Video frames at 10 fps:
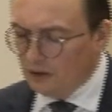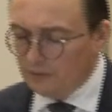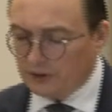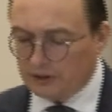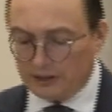
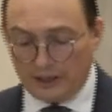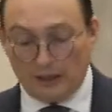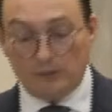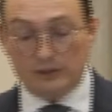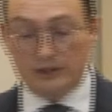But
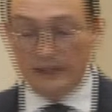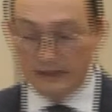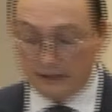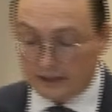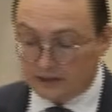here we see
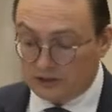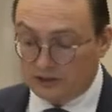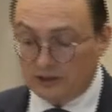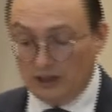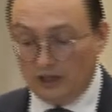that this
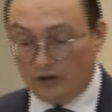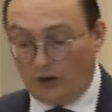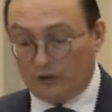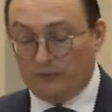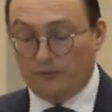has
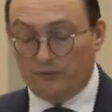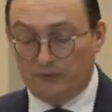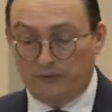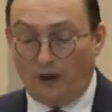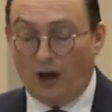gone
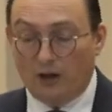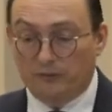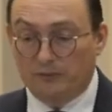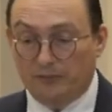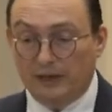far
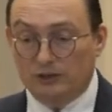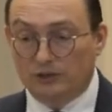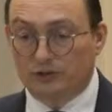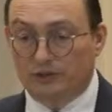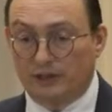from being
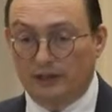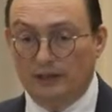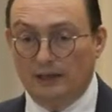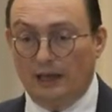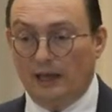just a
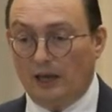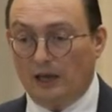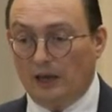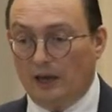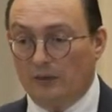
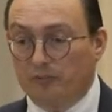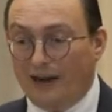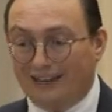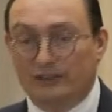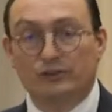
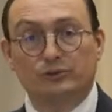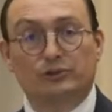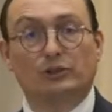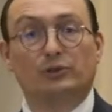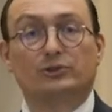practical
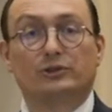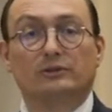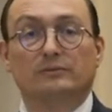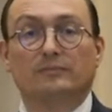solution.